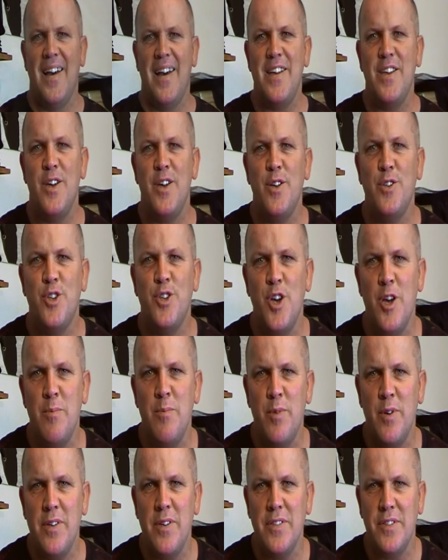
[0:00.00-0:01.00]
Hey
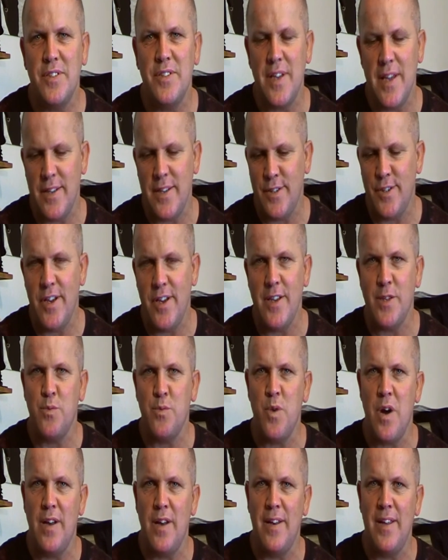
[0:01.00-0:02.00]
YouTubers,
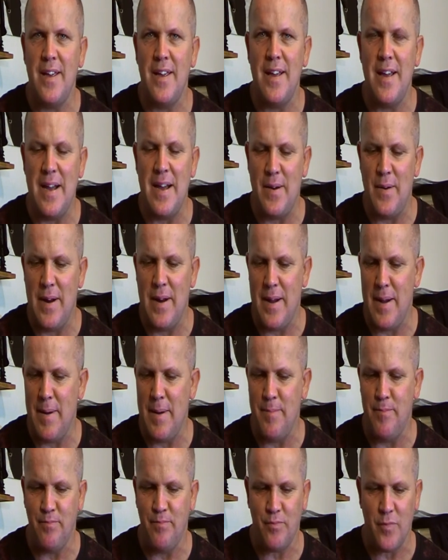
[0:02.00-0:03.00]
TessJess One here.
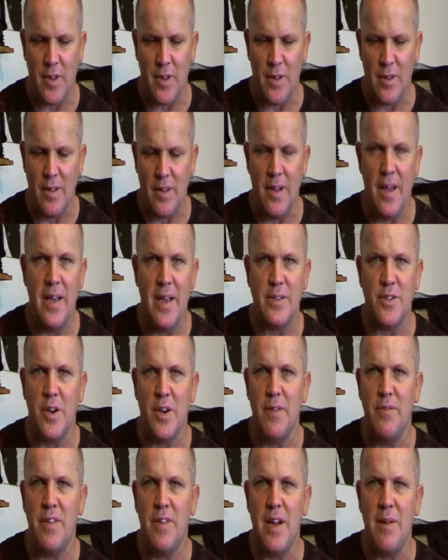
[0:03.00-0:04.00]
Um, as
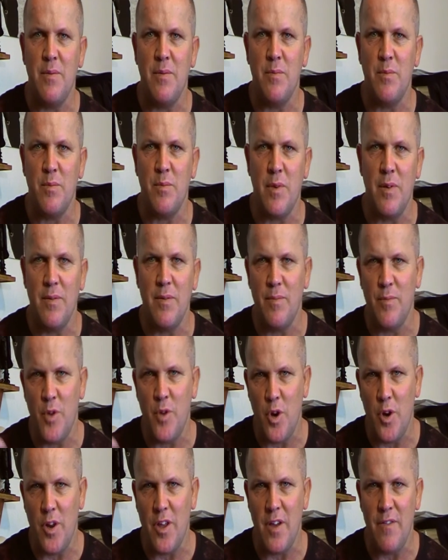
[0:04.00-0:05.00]
I've done in my
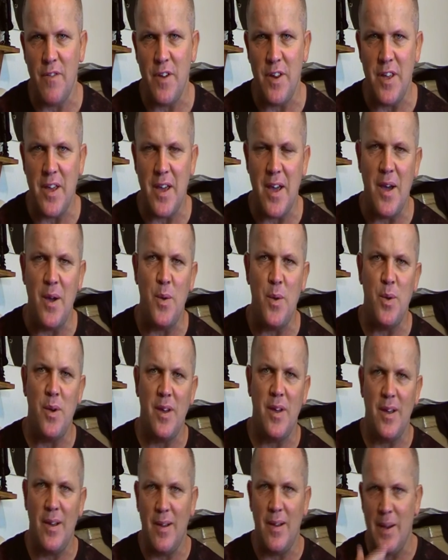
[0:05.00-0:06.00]
earlier video,
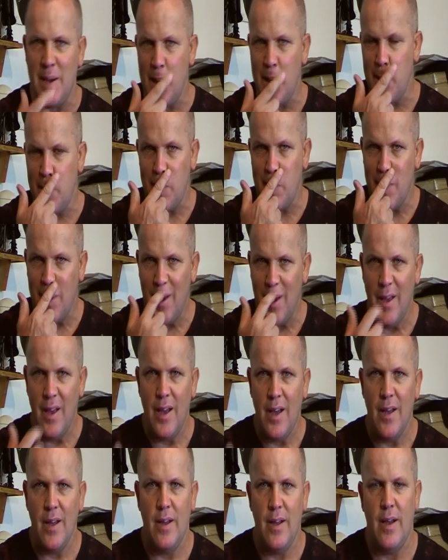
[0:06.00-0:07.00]
uh,
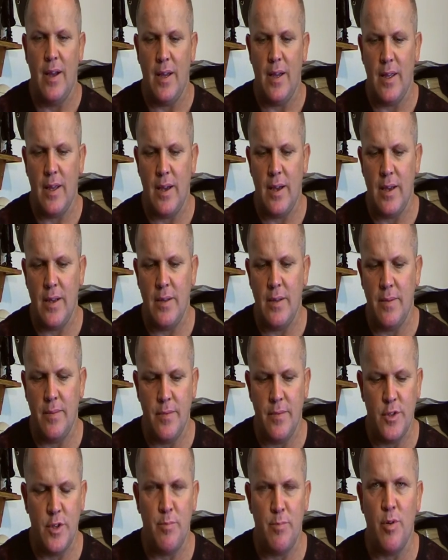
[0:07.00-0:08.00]
a, a,
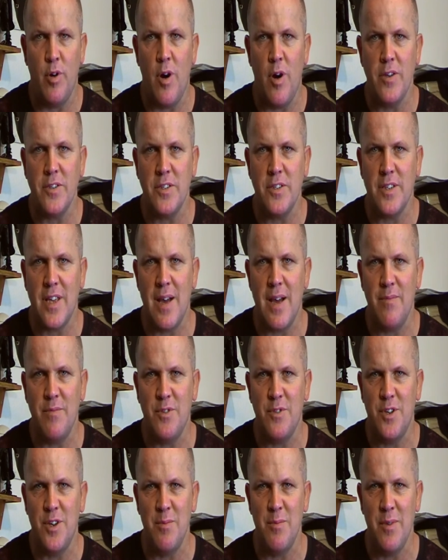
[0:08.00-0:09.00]
surprise has
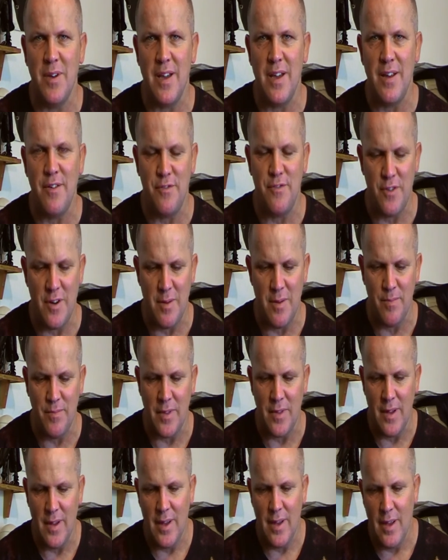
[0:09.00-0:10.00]
come to me
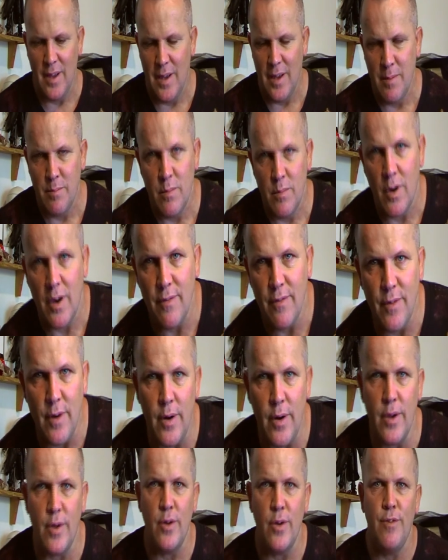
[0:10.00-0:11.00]
from my
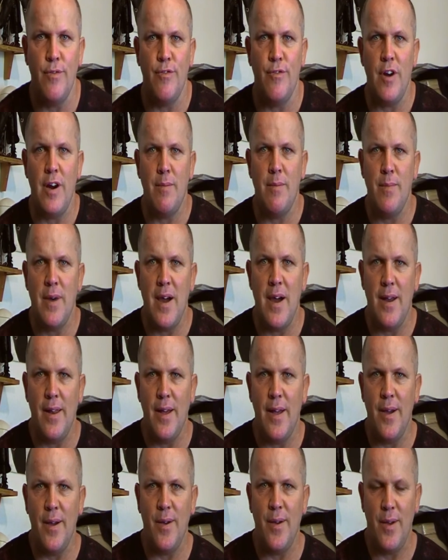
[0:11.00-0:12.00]
very good friend
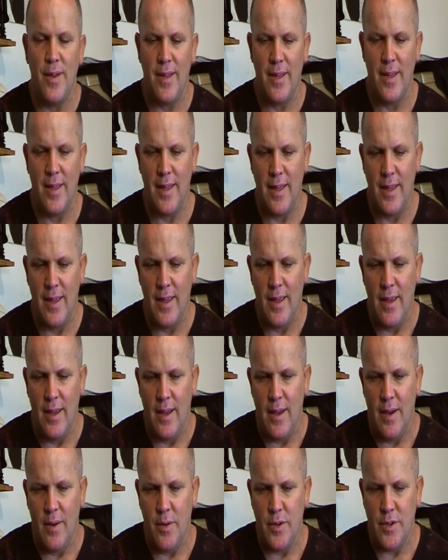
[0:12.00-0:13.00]
Marlo,
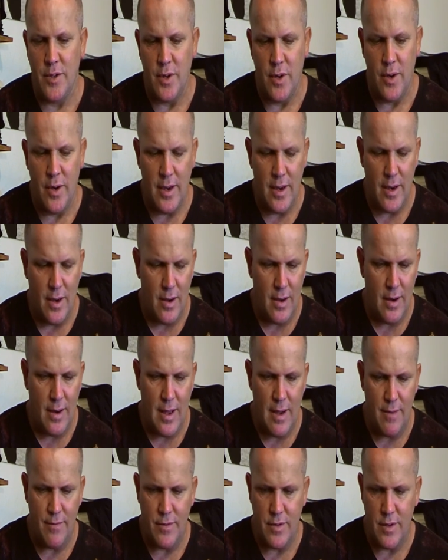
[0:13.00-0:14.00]
which I, I
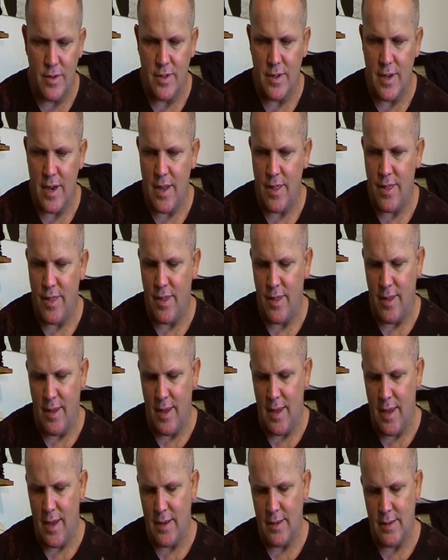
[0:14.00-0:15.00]
love to
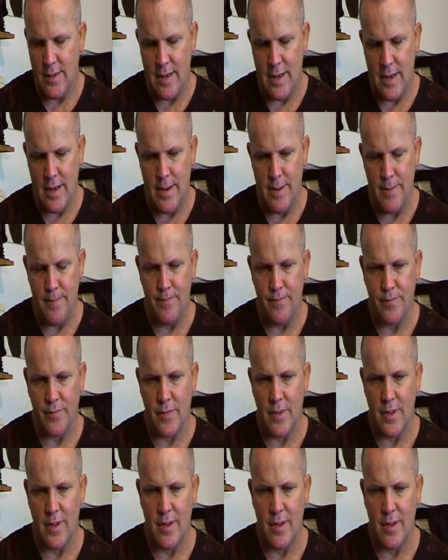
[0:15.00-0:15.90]
death and um,